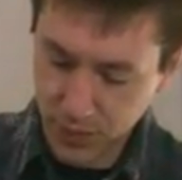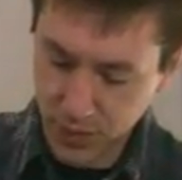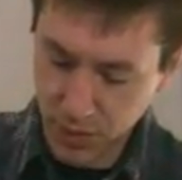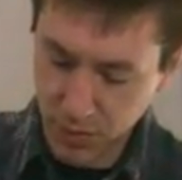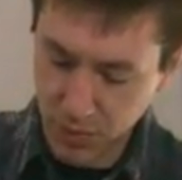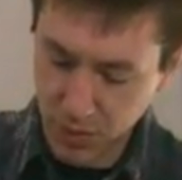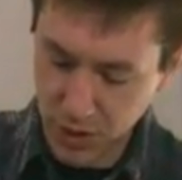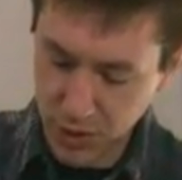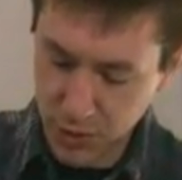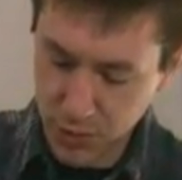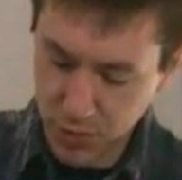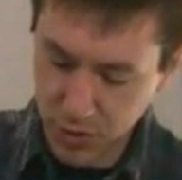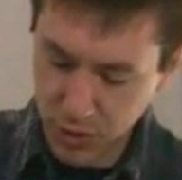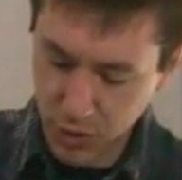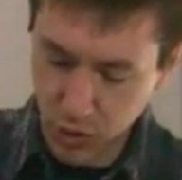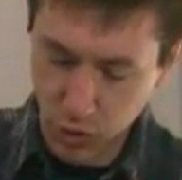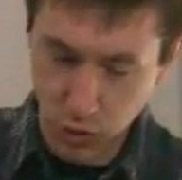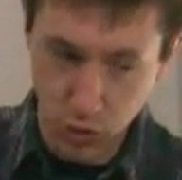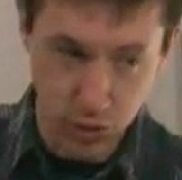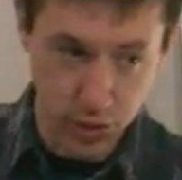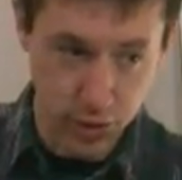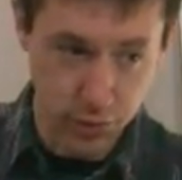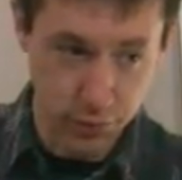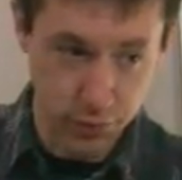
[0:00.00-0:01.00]
but it's been
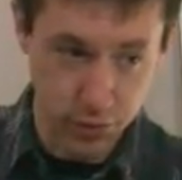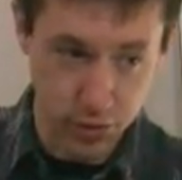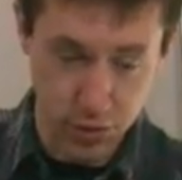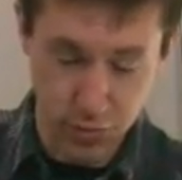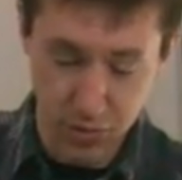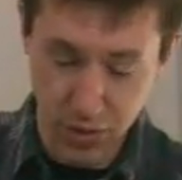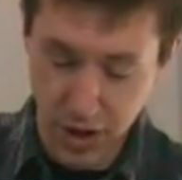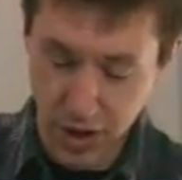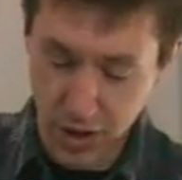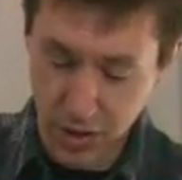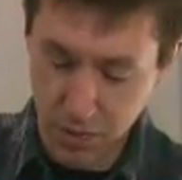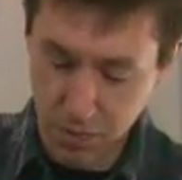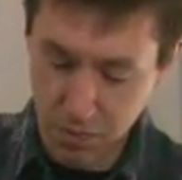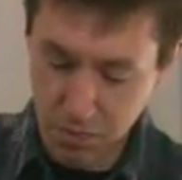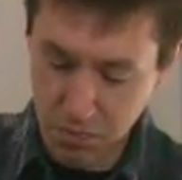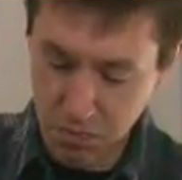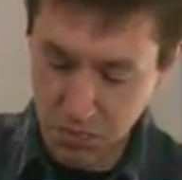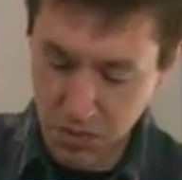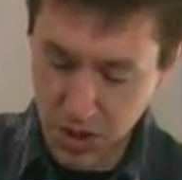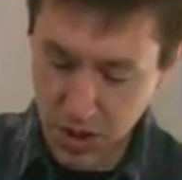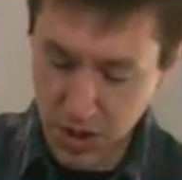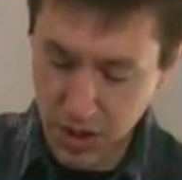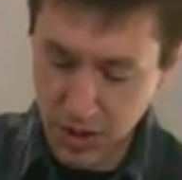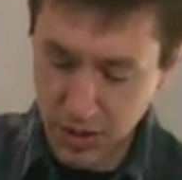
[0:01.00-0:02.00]
cooling for about a
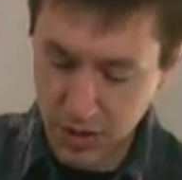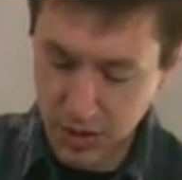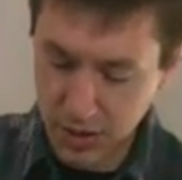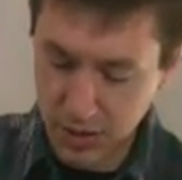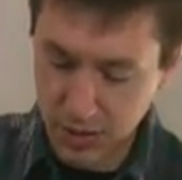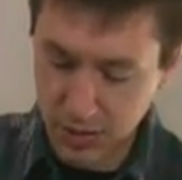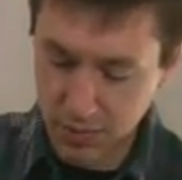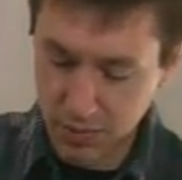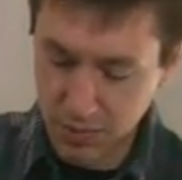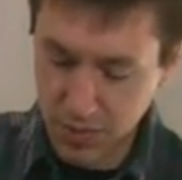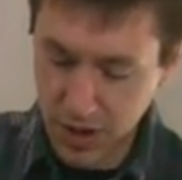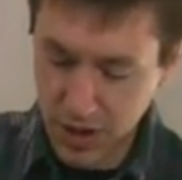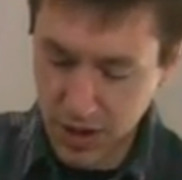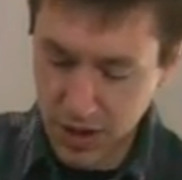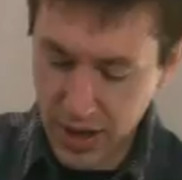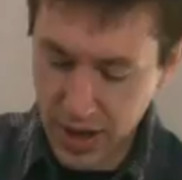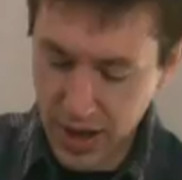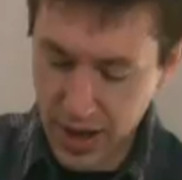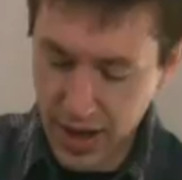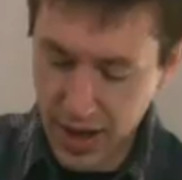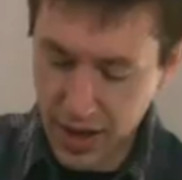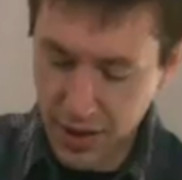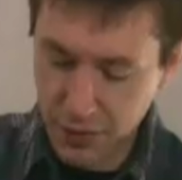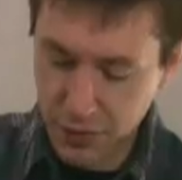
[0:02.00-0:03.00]
minute and a
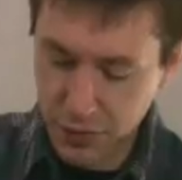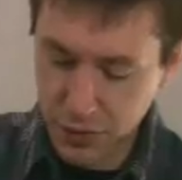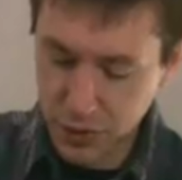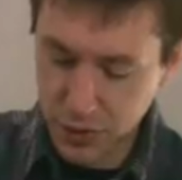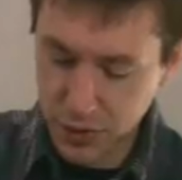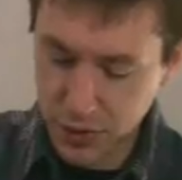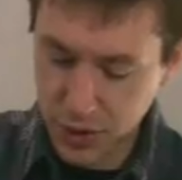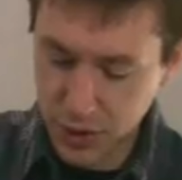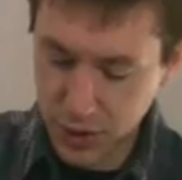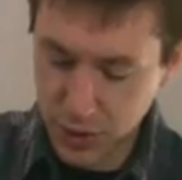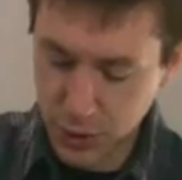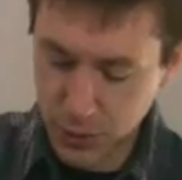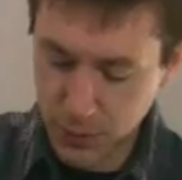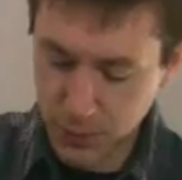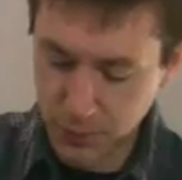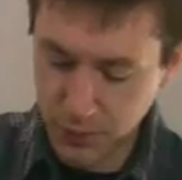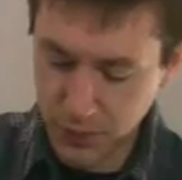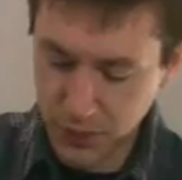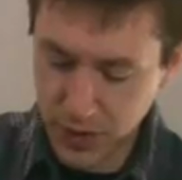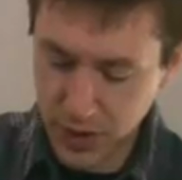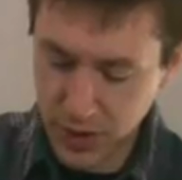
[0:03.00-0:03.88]
half or so.